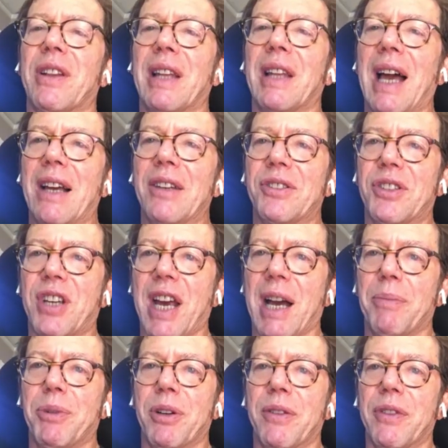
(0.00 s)
the last
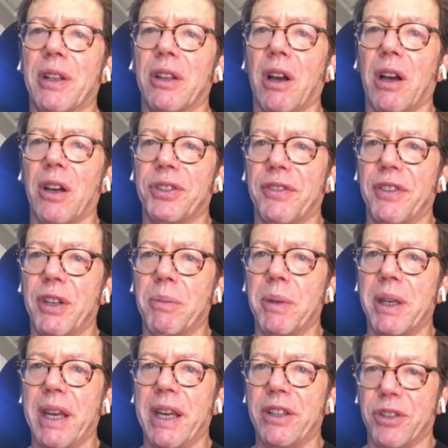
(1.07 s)
chapter in the laws of
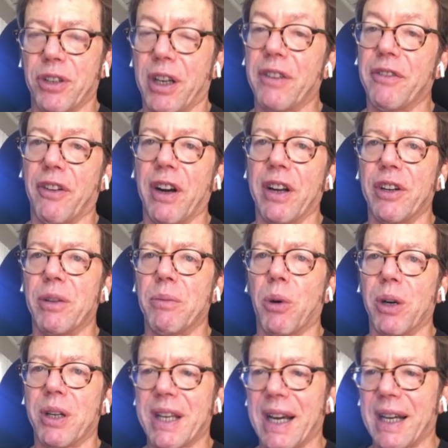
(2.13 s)
human nature, confront your
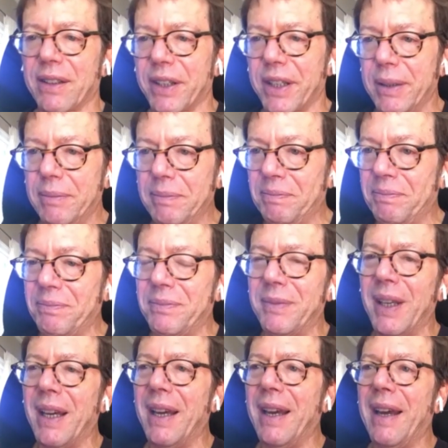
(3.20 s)
mortality.
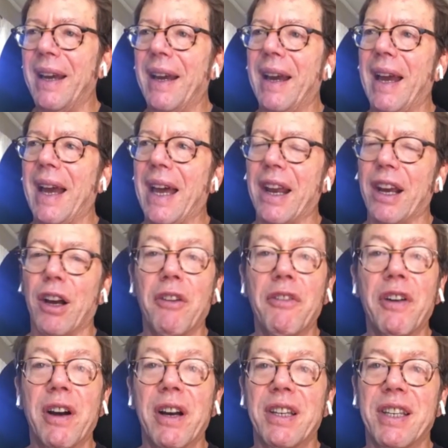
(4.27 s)
And I go
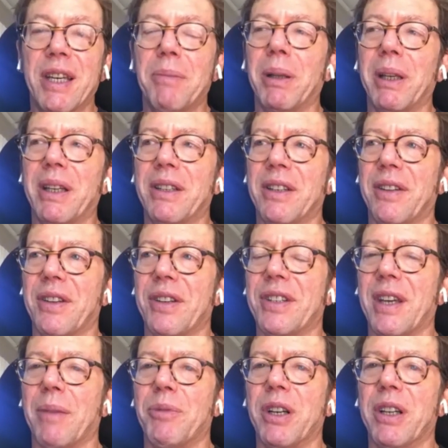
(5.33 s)
very deeply into the
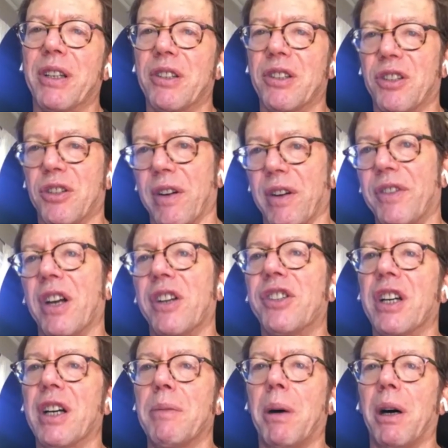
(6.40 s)
subject, sort of
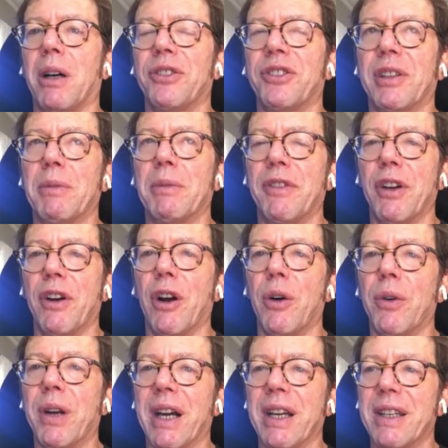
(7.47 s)
touching upon some of your
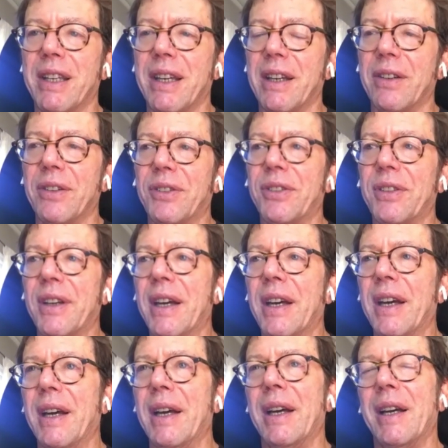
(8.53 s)
own ideas.
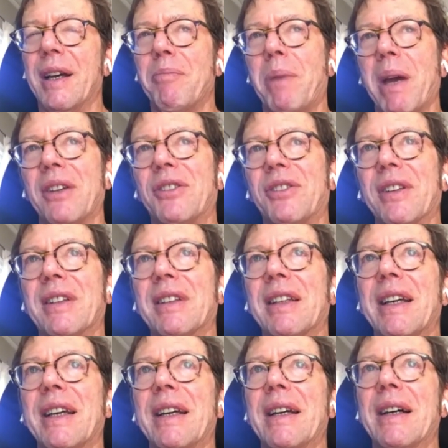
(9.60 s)

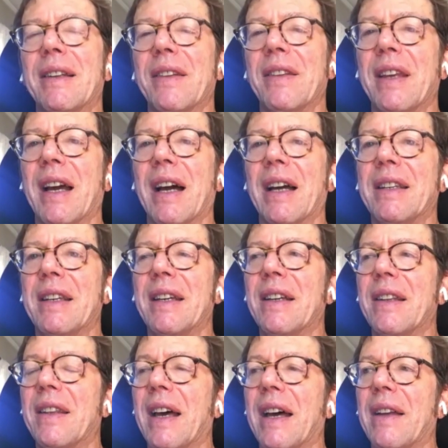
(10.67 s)
Basically, the idea
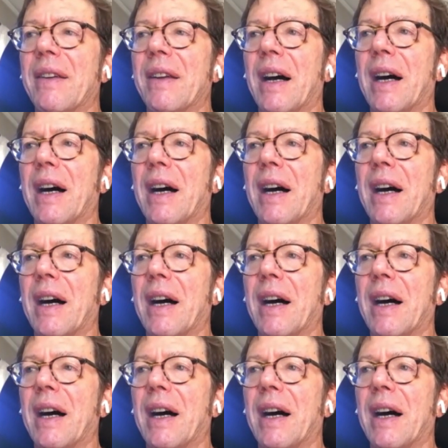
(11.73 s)
that